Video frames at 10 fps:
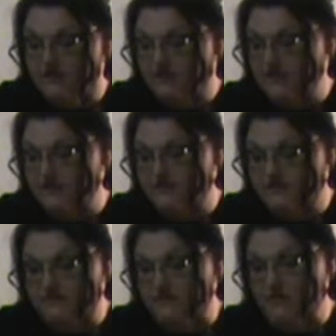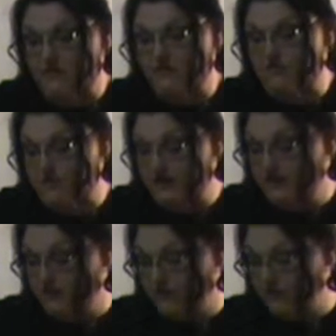that it's, you know, going to
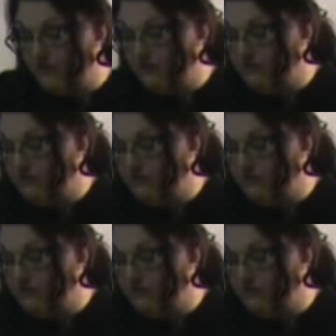kill you.